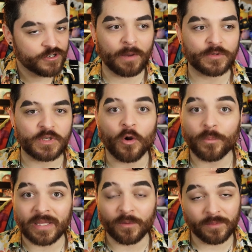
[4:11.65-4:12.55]
I was
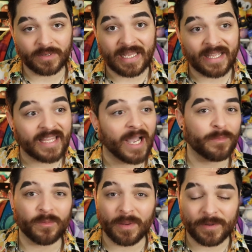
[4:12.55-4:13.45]
hoping that we would get that,
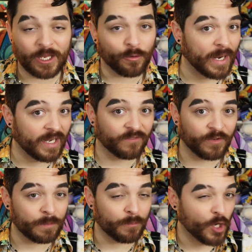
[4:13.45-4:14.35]
but maybe they're waiting for
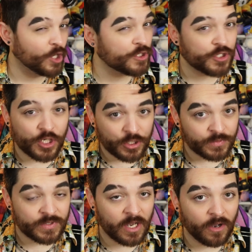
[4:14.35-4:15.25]
the merge to do
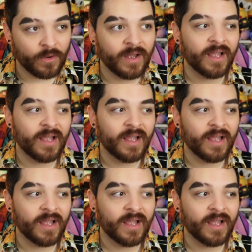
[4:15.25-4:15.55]
so.